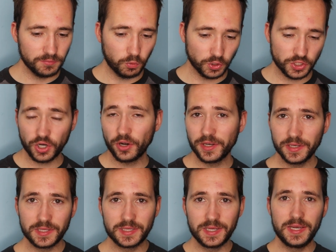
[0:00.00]
we're starting
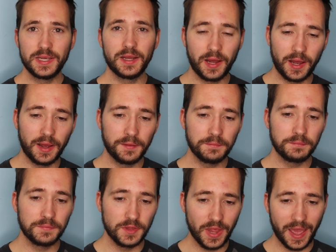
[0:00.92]
to see
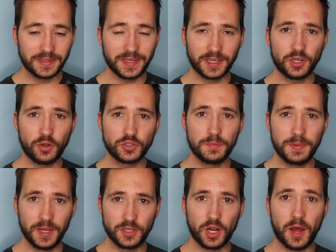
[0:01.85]
that technology
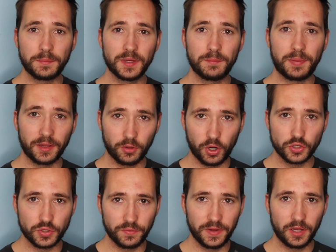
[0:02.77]
be adopted by
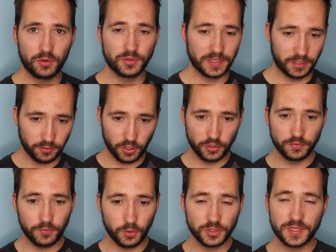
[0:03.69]
larger vehicles, like large
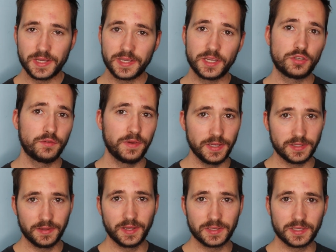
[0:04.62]
full-size
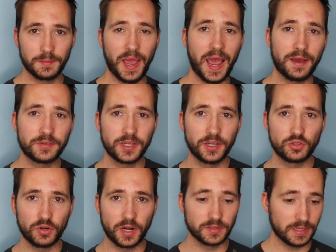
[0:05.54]
SUVs, and then some half-ton
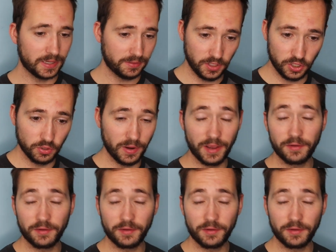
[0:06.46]
trucks like the new